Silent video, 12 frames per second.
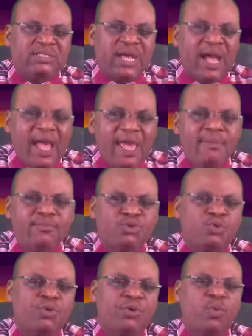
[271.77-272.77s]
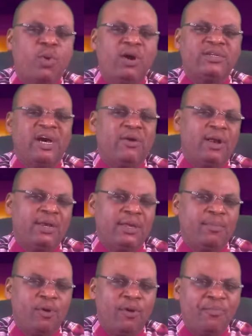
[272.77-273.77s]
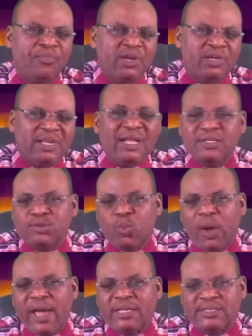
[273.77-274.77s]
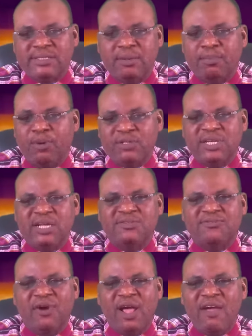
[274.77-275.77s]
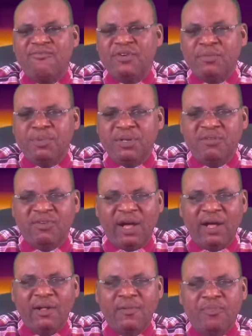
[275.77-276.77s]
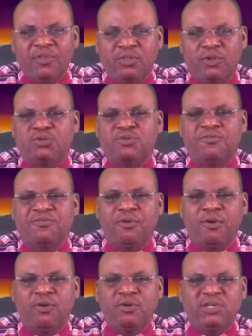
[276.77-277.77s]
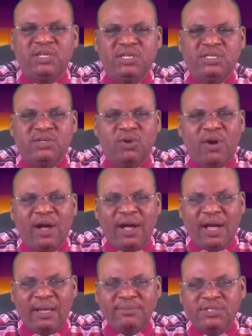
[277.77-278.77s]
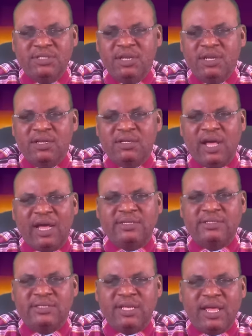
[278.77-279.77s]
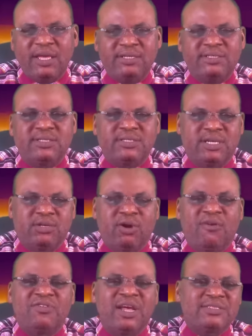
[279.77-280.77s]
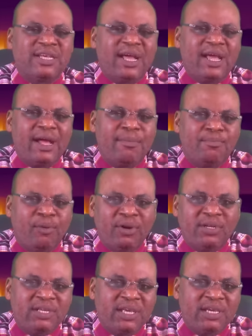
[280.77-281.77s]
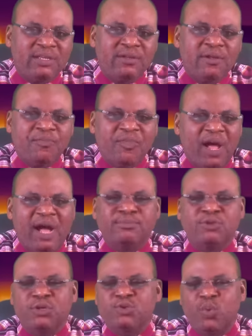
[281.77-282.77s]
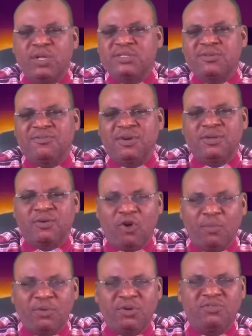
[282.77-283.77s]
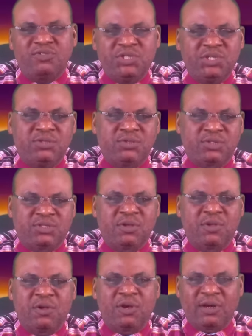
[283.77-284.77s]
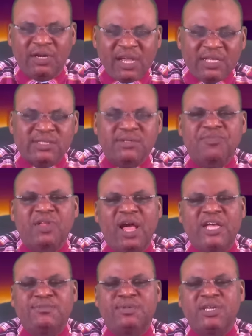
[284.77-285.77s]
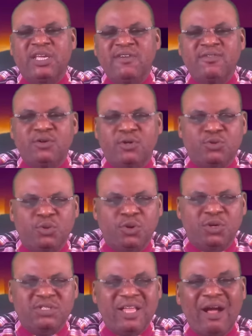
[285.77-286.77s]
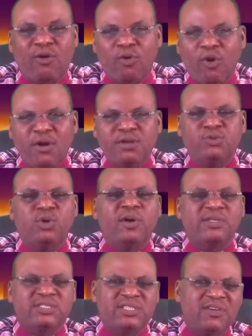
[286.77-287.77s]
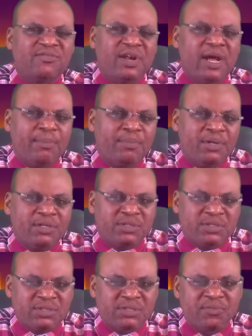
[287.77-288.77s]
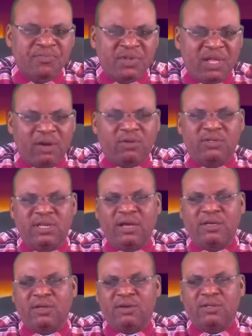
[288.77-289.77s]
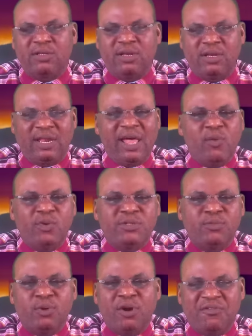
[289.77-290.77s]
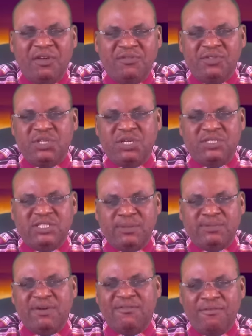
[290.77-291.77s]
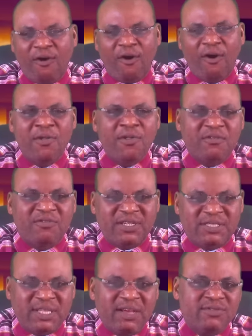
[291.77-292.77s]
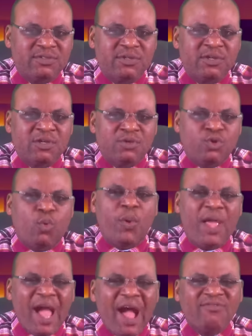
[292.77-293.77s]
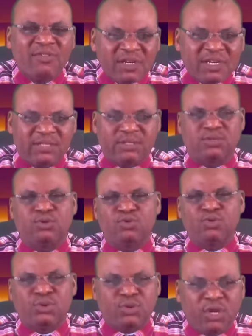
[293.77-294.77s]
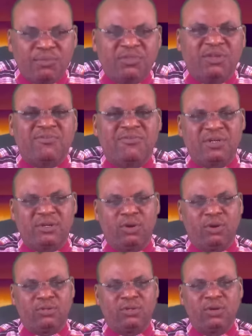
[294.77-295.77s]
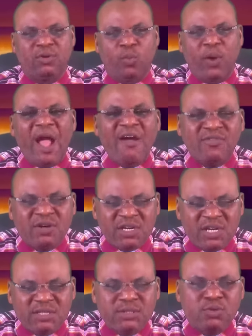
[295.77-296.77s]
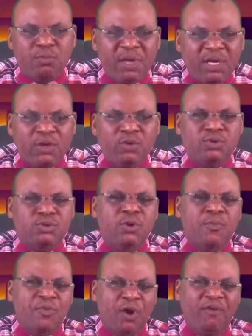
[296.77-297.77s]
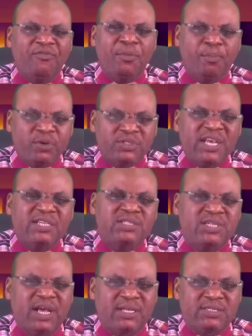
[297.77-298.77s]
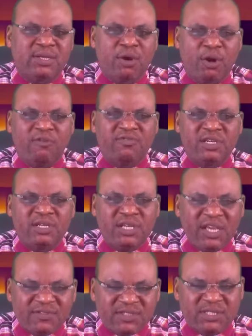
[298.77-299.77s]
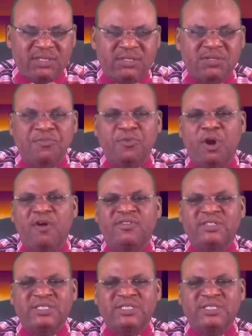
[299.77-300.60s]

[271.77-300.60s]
time to reward our labor. That is why it is important for every believer not to fold his or her hands and say, it is enough that I am born again. I'm just waiting for the coming of Jesus. Grace has been given unto us according to our several abilities in line with the book of Ephesians chapter 4 verse 7. So we have grace to do something for the Lord. We have grace to make use of the potentials, of the giftings, of the